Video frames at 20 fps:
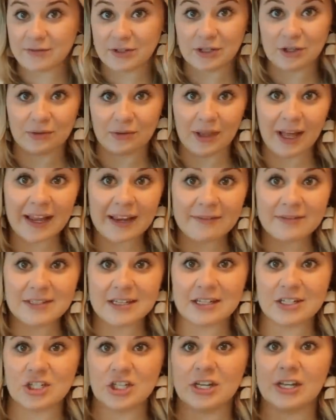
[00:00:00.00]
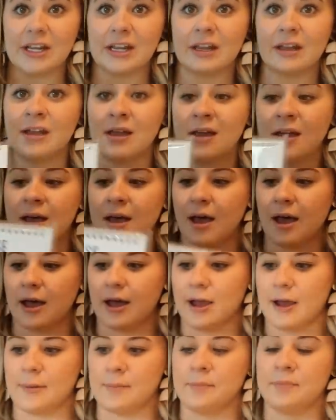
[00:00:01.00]
to do live teaching.
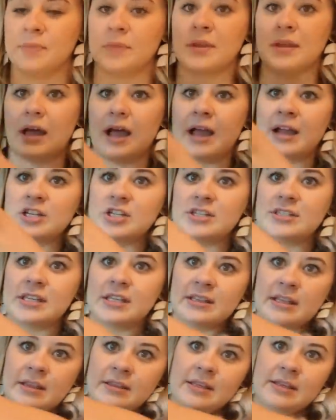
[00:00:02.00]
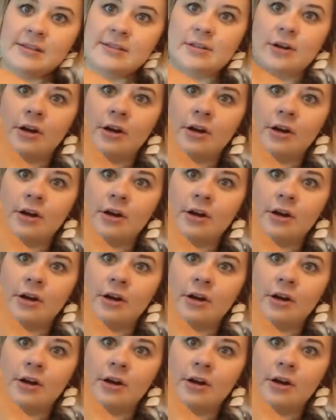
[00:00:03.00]
Um, I just think that these